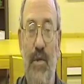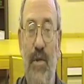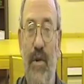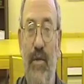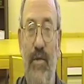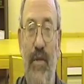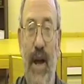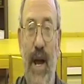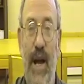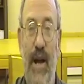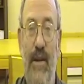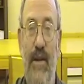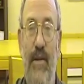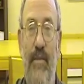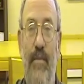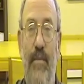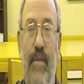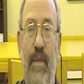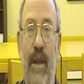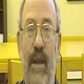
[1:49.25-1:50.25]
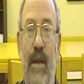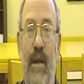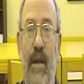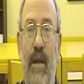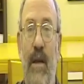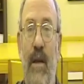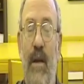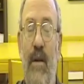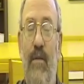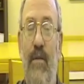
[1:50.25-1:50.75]
profound.
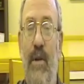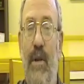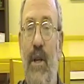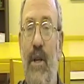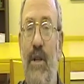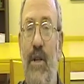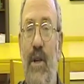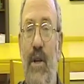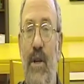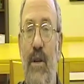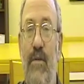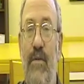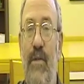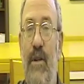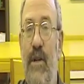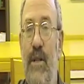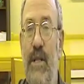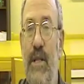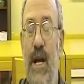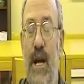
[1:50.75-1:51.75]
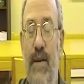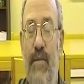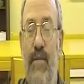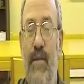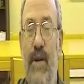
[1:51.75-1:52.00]
For the ter- first time,